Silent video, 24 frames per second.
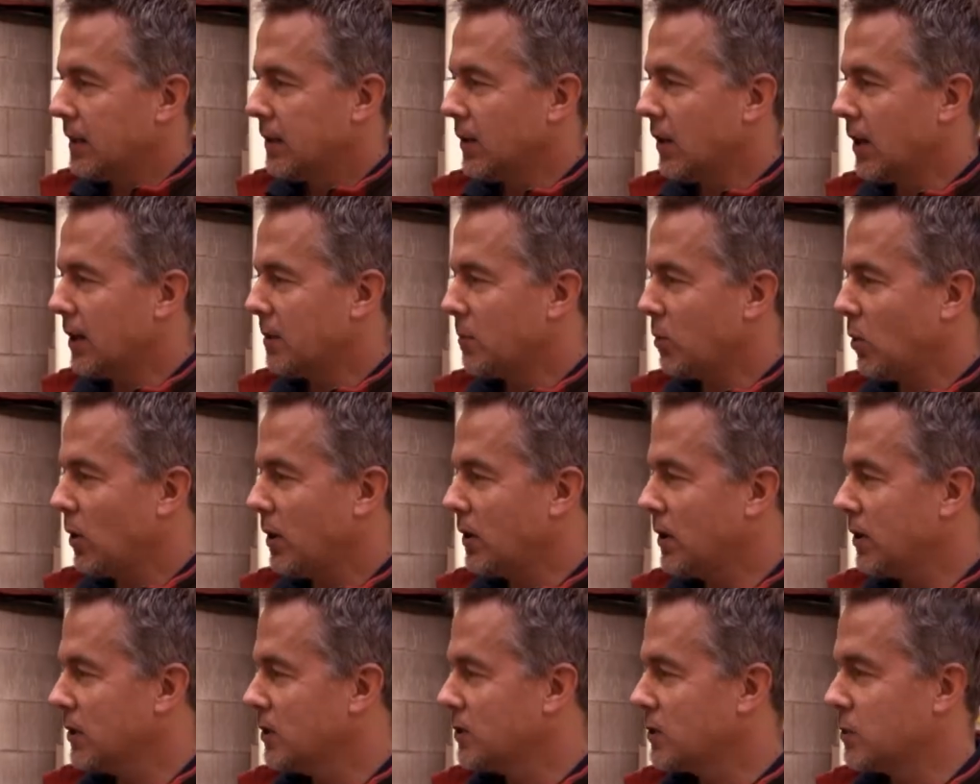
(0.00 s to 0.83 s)
A lot of
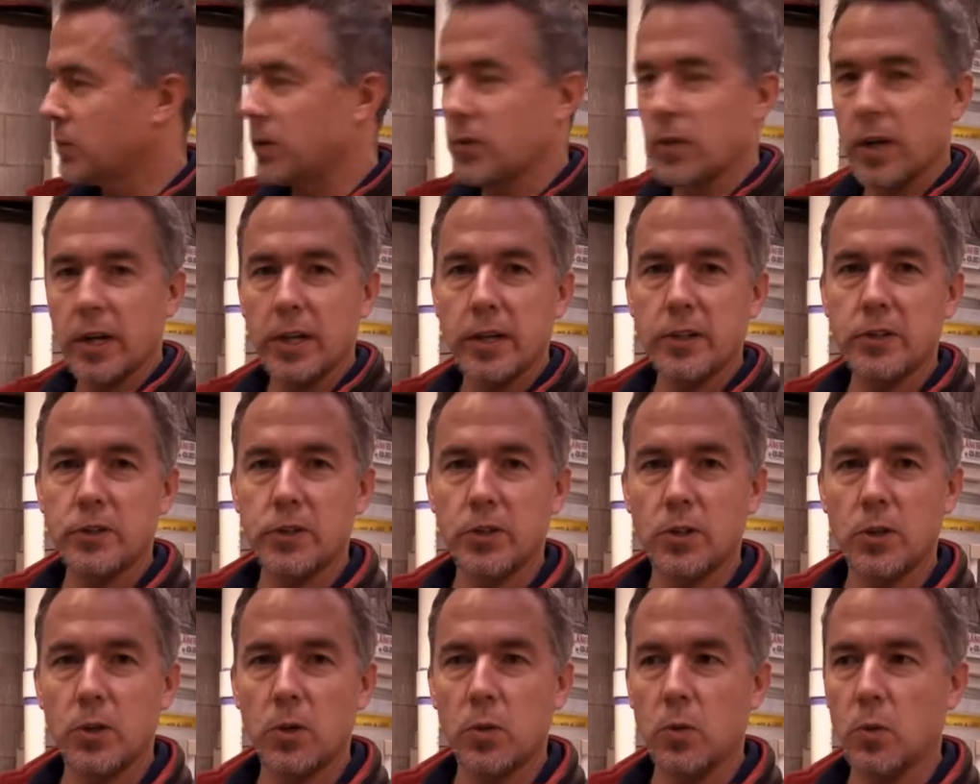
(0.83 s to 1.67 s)
boilers we run
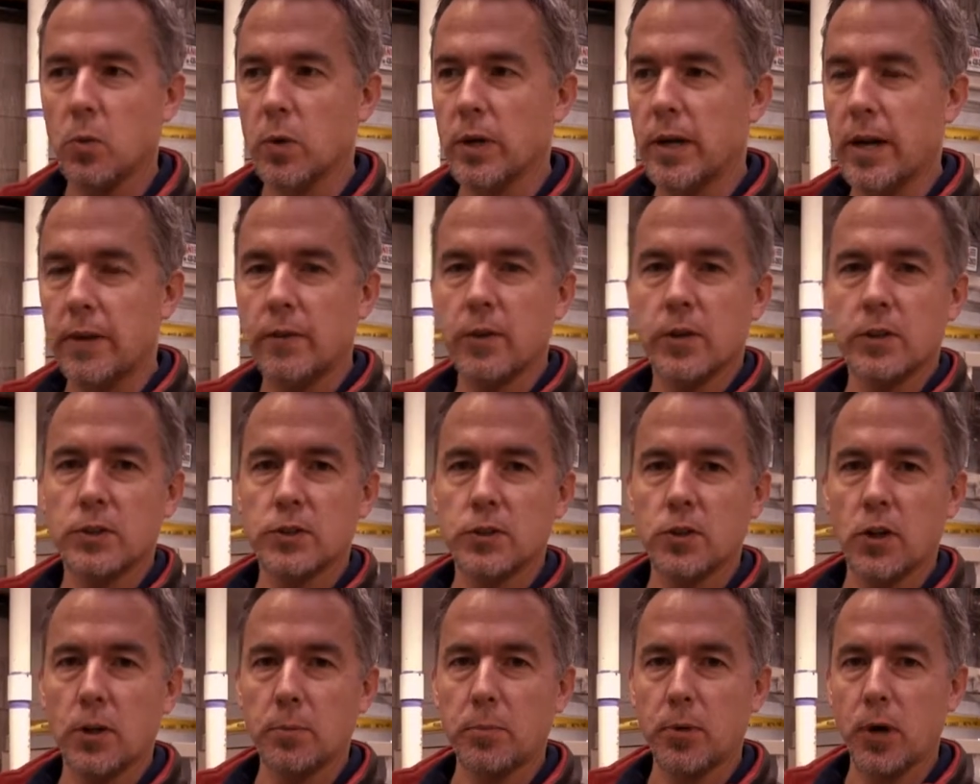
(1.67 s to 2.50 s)
into were never
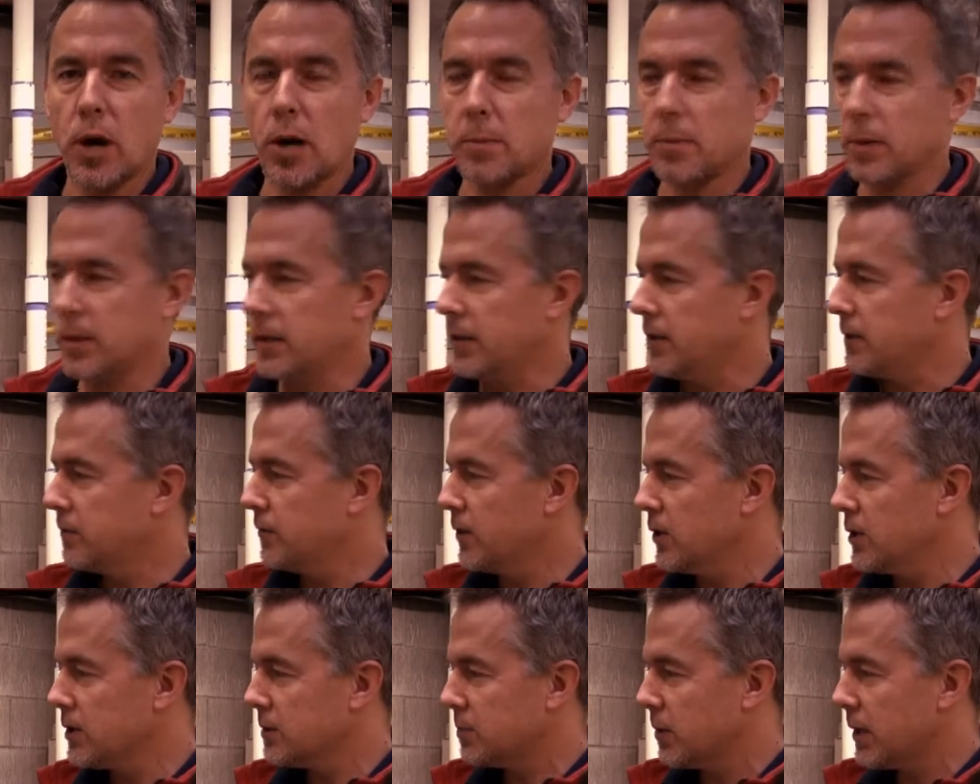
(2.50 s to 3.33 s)
installed properly in the
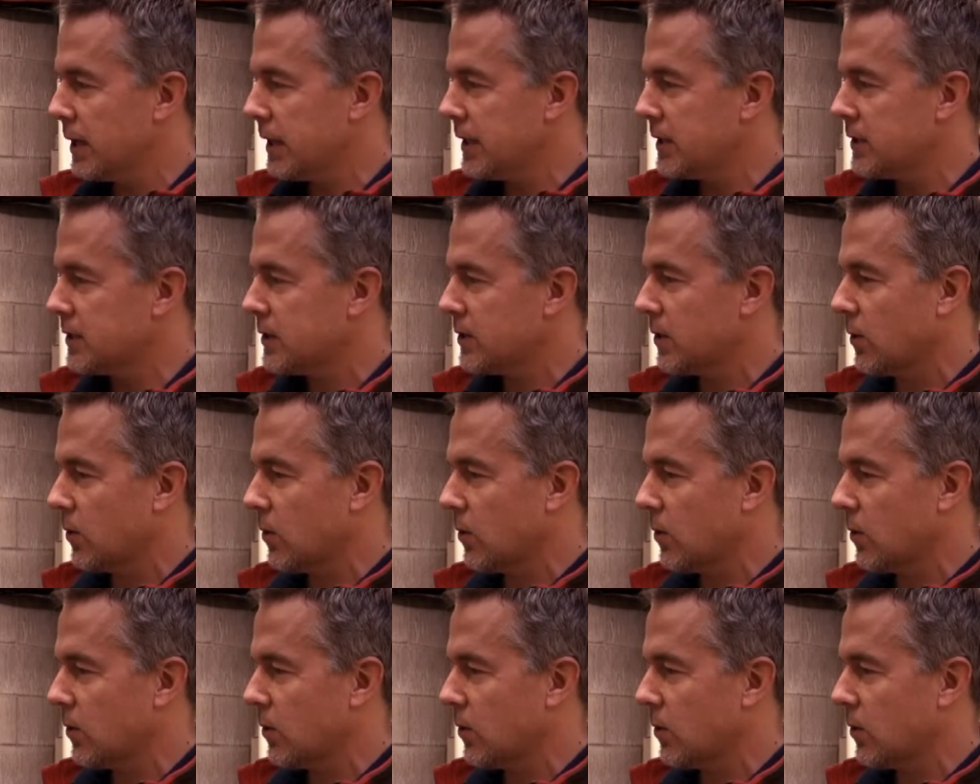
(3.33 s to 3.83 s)
first place,